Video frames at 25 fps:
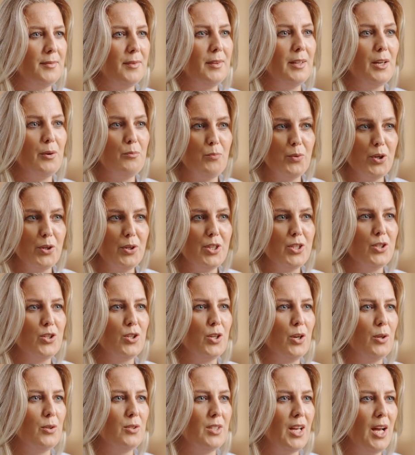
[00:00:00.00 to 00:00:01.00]
It really
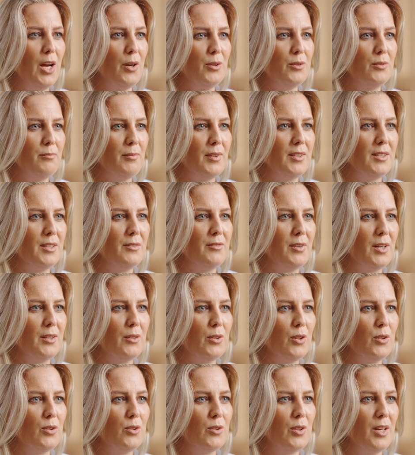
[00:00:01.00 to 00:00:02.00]
shows how specific
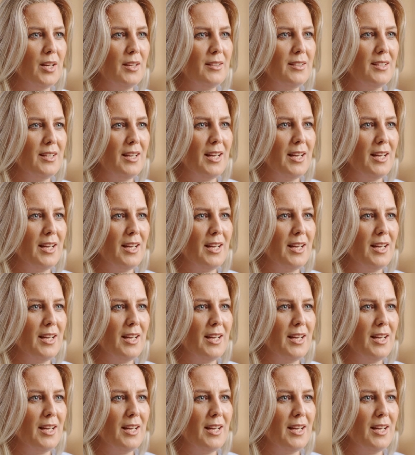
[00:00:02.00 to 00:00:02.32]
nutrients